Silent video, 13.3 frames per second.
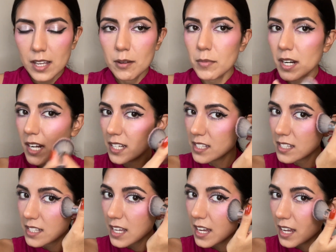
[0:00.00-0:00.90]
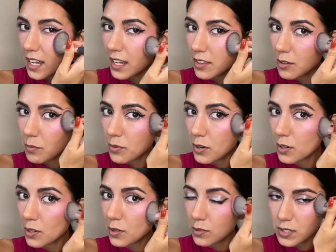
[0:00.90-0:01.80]
But I say the
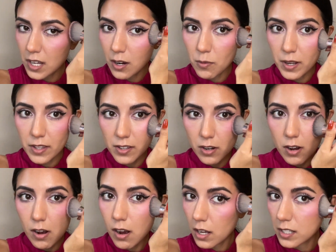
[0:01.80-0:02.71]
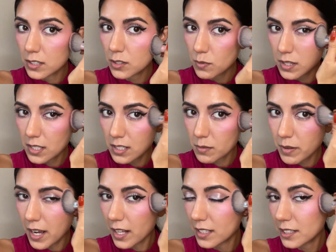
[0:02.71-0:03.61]
pros outweigh the cons with this
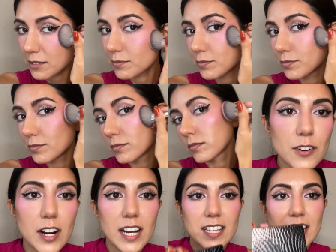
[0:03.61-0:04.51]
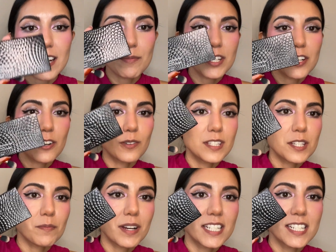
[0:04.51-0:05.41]
palette. For highlight, I'm gonna go into
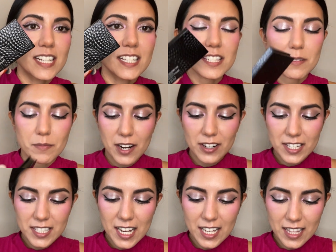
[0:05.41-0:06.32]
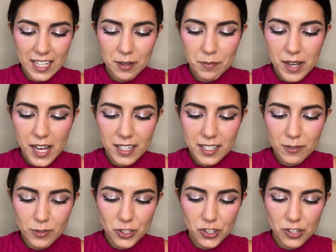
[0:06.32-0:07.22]
my Danessa Myricks highlighting palette,
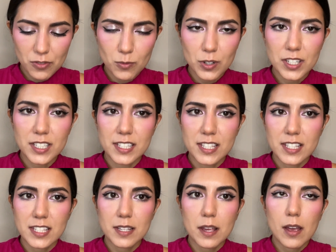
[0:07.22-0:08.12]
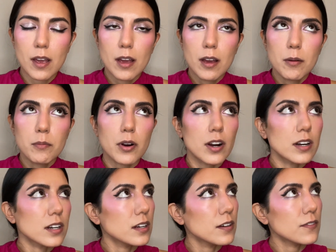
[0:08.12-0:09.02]
which was
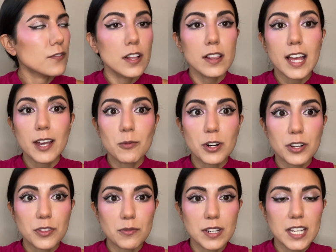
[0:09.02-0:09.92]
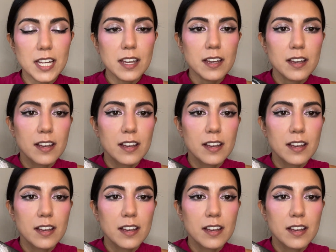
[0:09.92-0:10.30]
part of the Lightwork 3.